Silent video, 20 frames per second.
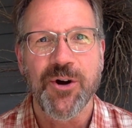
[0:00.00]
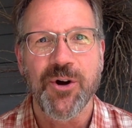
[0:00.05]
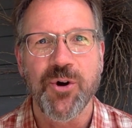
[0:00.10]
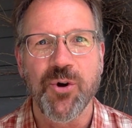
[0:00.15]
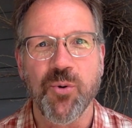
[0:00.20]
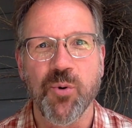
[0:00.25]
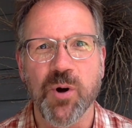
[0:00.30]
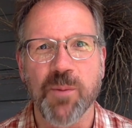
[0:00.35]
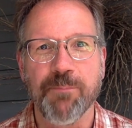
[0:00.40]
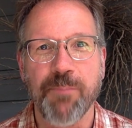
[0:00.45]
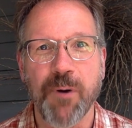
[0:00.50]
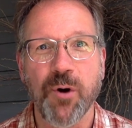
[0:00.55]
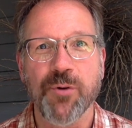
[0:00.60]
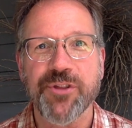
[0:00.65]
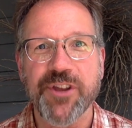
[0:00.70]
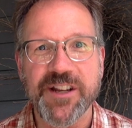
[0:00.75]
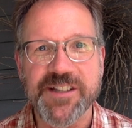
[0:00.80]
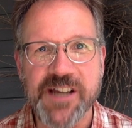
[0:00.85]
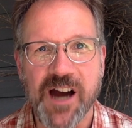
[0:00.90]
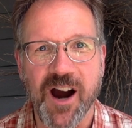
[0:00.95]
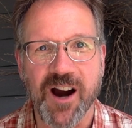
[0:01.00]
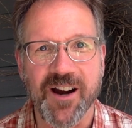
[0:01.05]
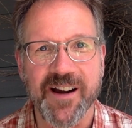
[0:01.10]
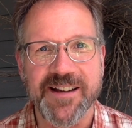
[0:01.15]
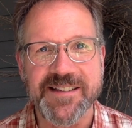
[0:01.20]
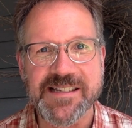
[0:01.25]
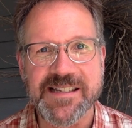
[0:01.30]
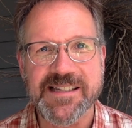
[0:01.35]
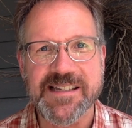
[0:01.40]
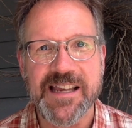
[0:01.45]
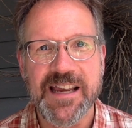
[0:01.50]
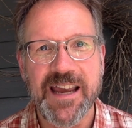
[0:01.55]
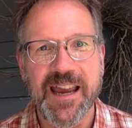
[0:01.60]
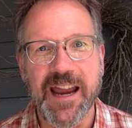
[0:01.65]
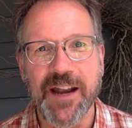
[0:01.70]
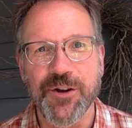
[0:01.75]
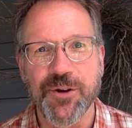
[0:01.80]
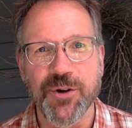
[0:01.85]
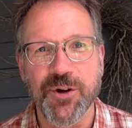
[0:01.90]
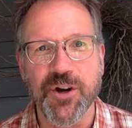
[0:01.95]
who were both guitarists
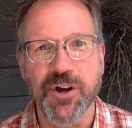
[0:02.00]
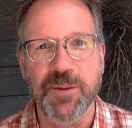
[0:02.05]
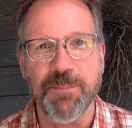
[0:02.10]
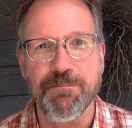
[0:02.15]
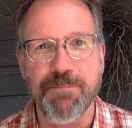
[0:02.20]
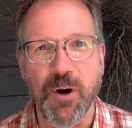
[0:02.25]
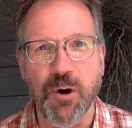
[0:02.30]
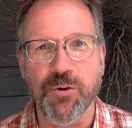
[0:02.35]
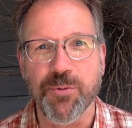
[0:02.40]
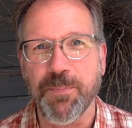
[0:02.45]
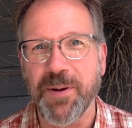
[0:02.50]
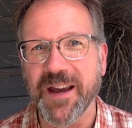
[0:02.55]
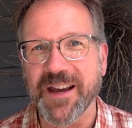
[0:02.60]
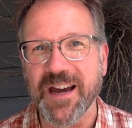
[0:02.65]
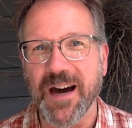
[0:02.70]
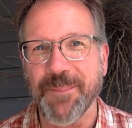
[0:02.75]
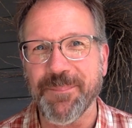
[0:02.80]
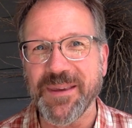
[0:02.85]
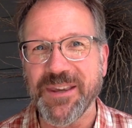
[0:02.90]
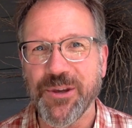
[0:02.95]
and who could both pick up